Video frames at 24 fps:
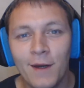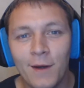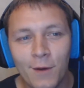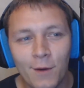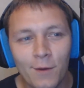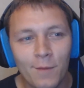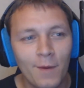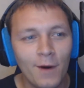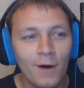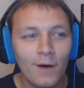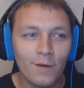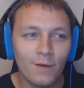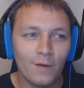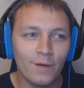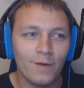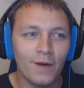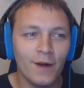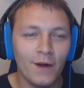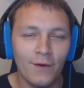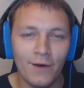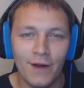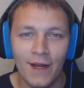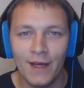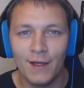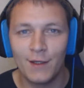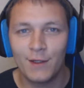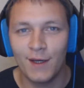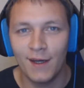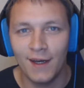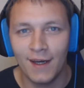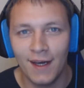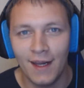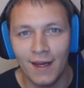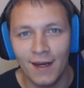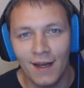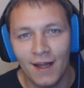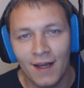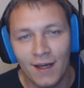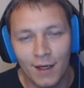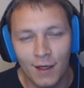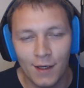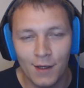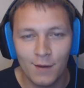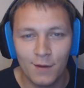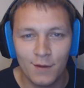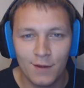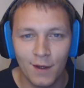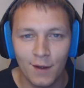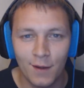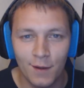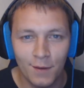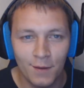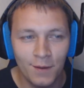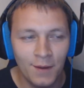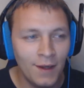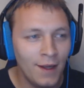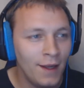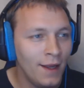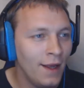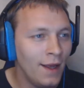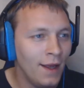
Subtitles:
to do more of a variation again, like I used to do.